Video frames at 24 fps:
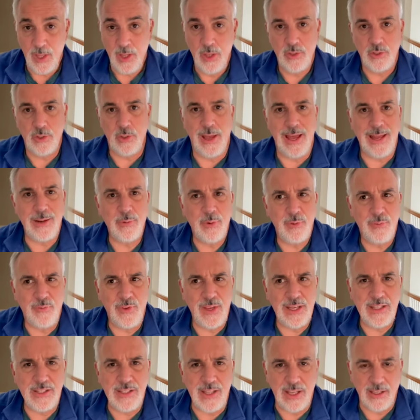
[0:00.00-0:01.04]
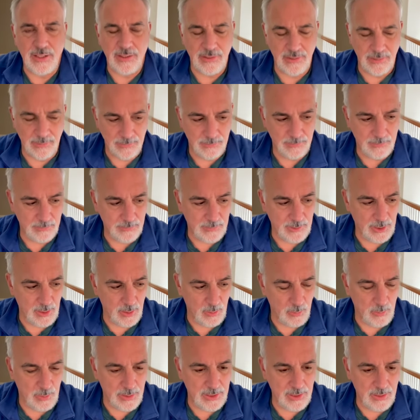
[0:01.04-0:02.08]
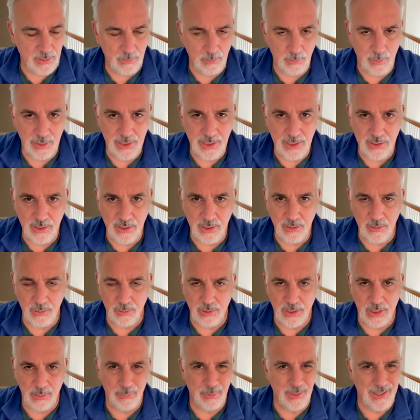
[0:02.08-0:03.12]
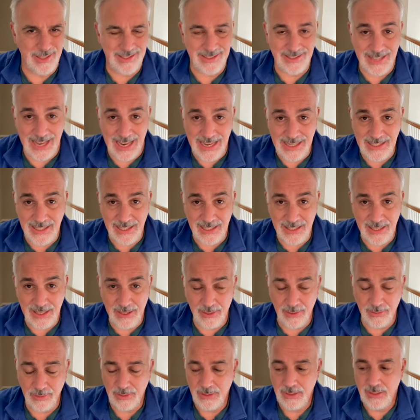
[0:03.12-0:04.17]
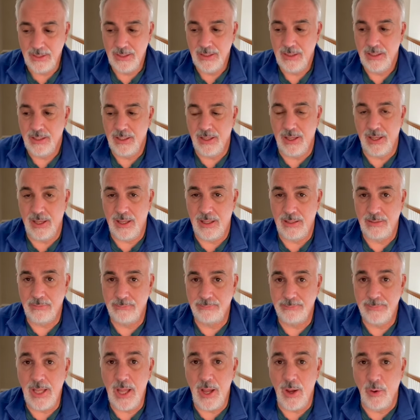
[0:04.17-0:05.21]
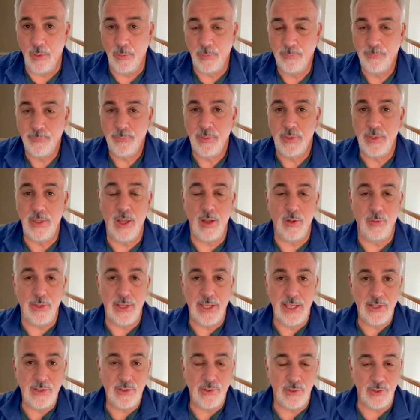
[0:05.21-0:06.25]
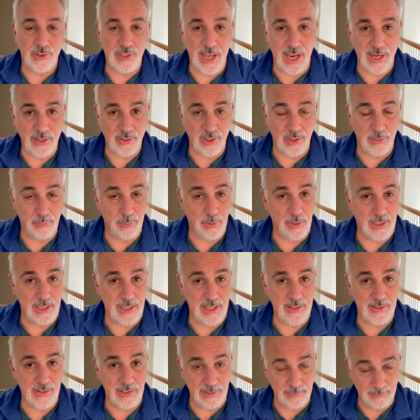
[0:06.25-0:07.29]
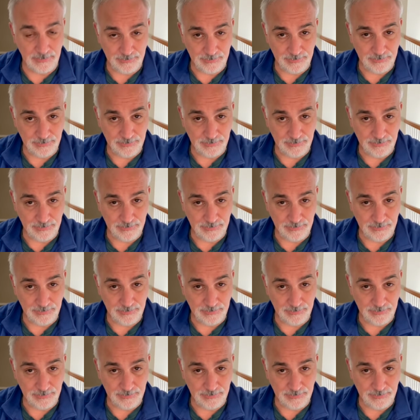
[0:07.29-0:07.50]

So how do we fix this? What do you do? Do you put a stent in there? No. The answer is actually pretty easy.